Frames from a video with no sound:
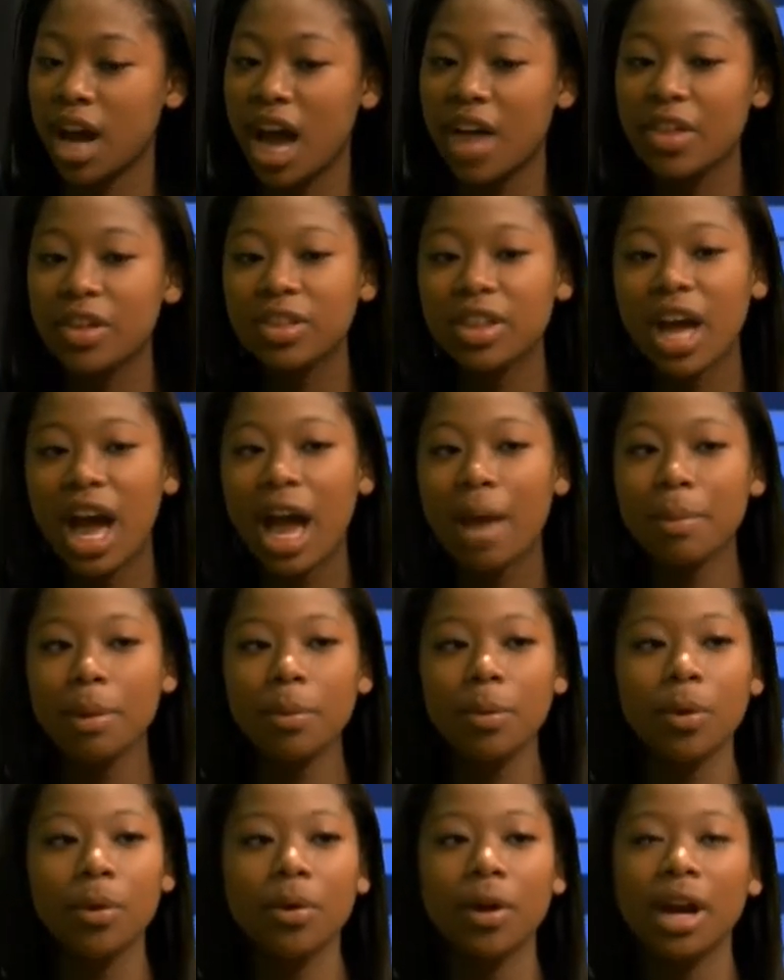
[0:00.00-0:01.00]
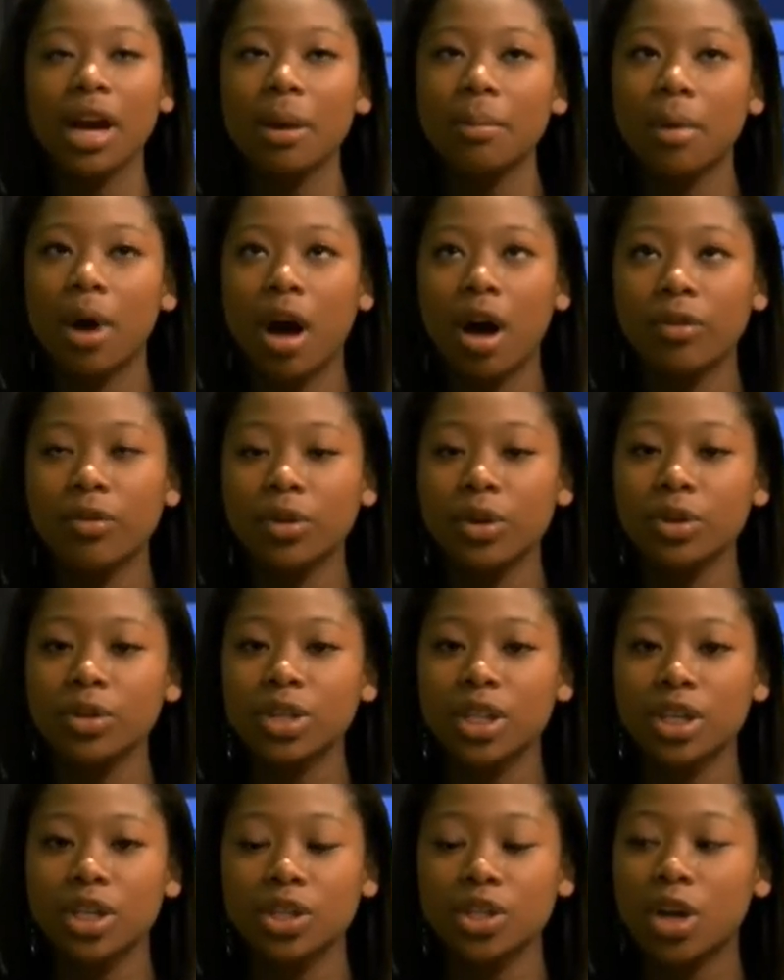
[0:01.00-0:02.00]
I think the IB program
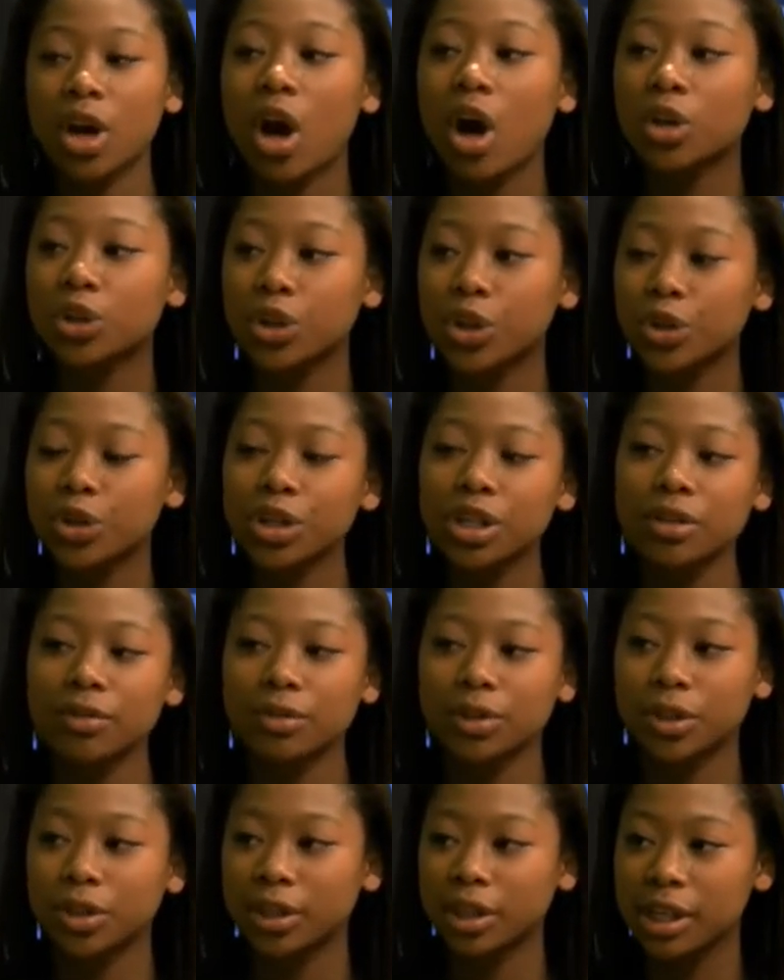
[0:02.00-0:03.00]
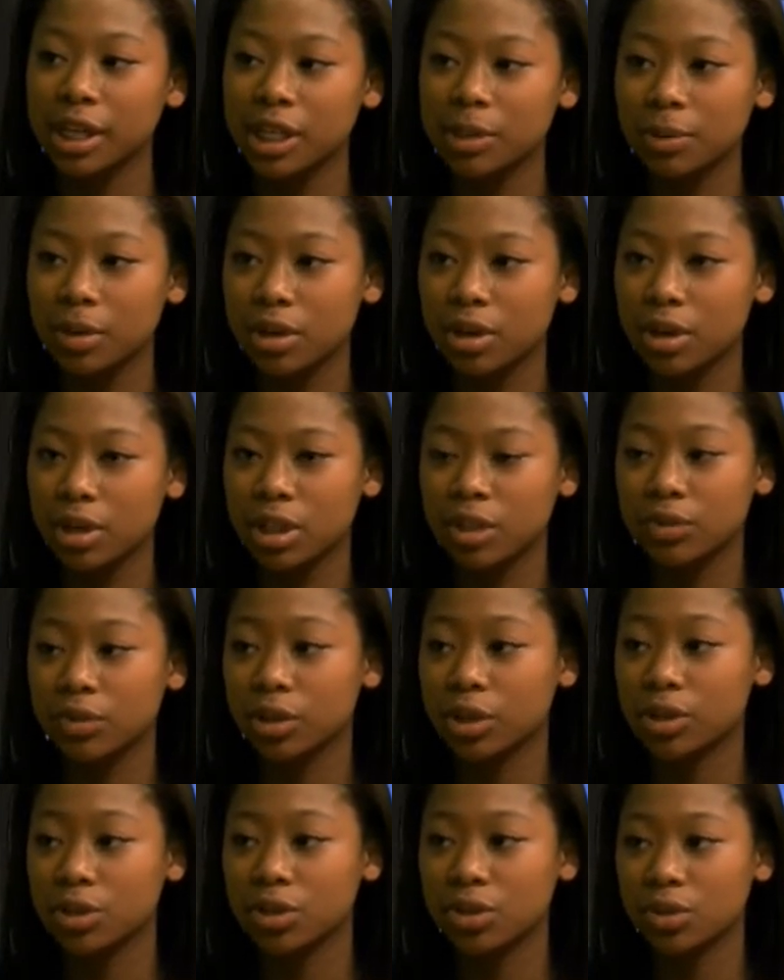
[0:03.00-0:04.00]
offers an alternative learning experience
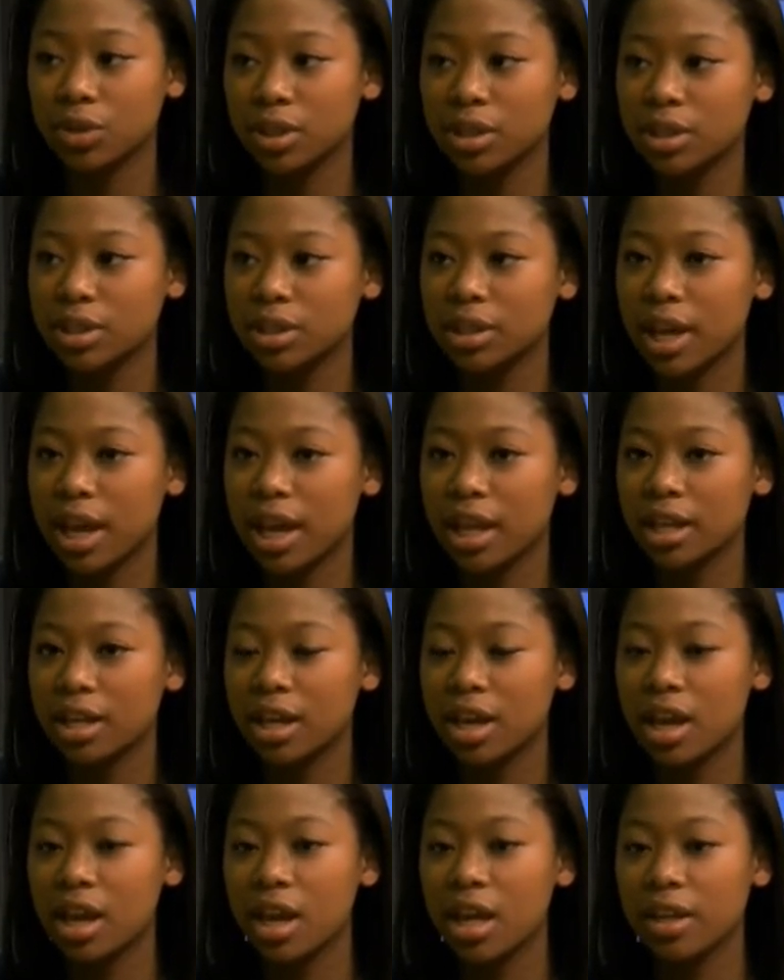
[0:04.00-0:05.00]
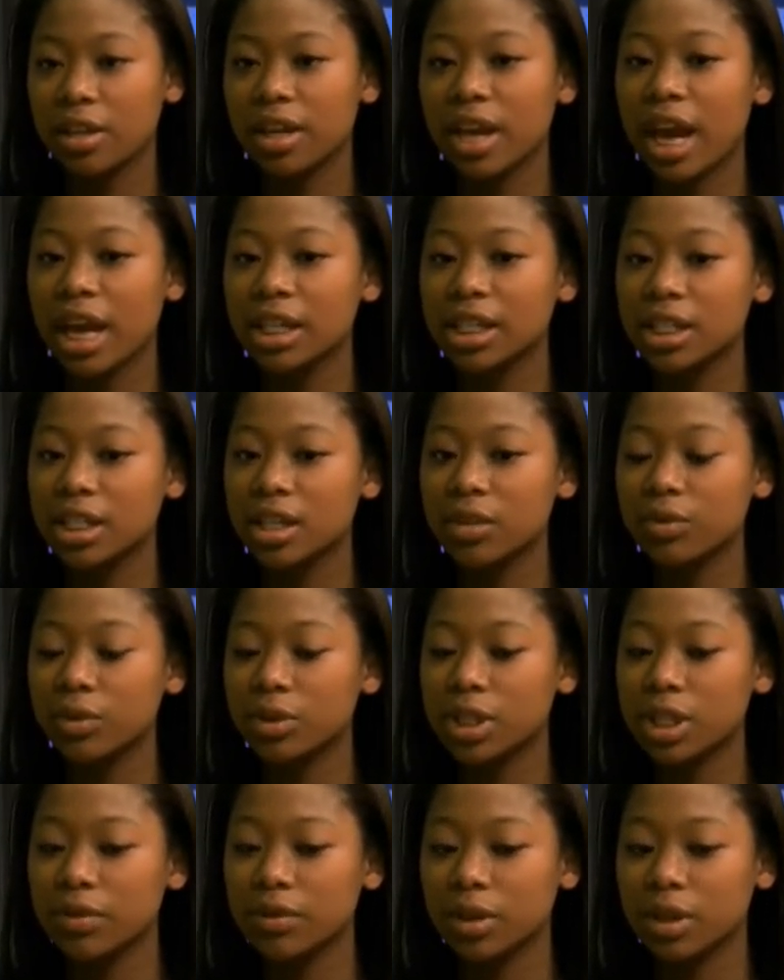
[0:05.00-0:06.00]
for its students, and the idea of
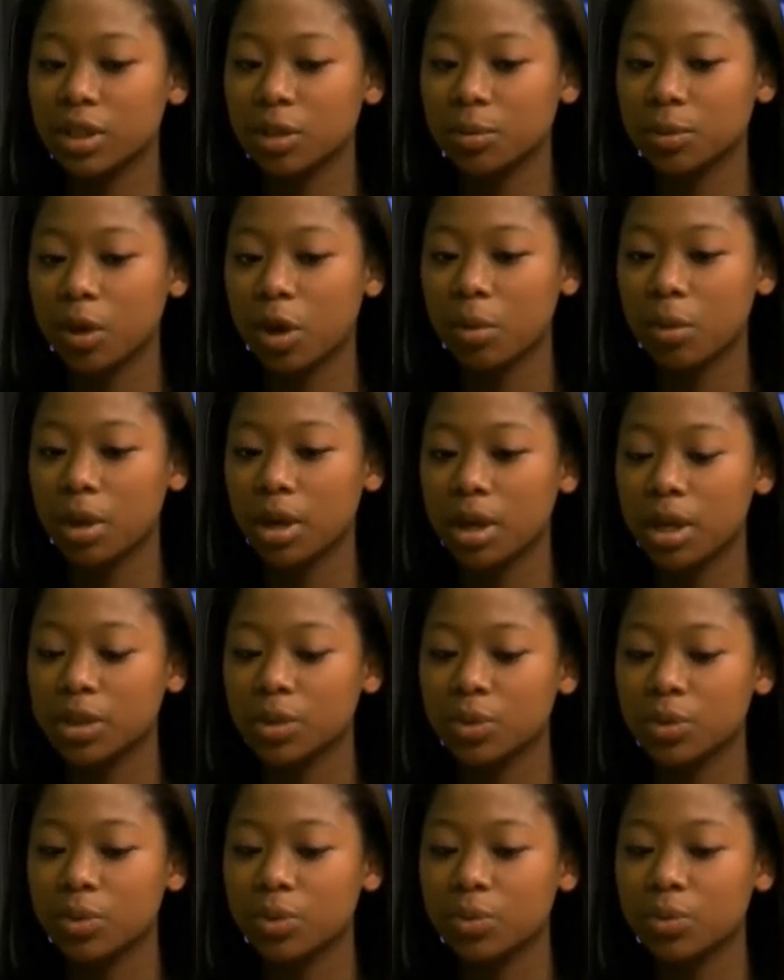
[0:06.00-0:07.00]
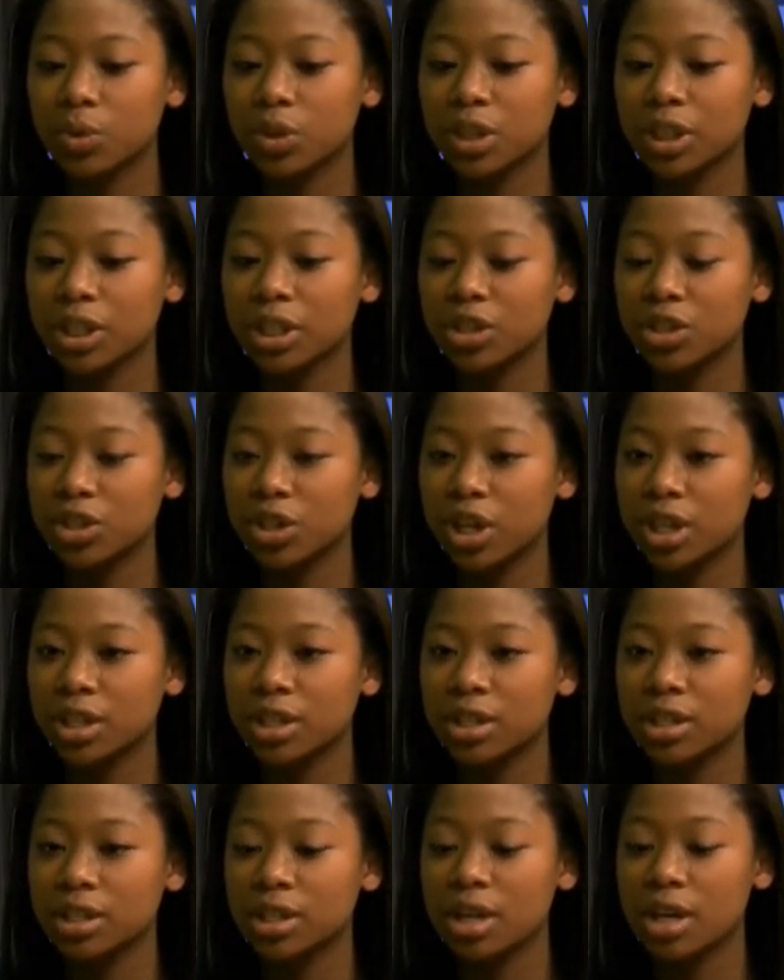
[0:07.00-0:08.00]
receiving a diploma is really
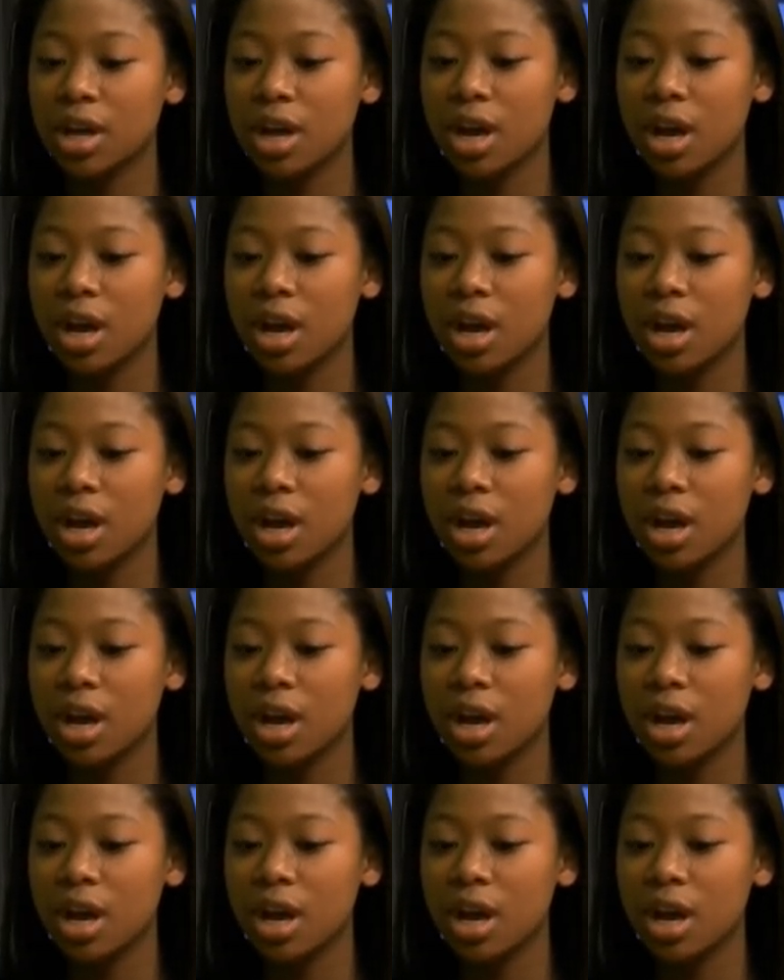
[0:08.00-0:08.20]
just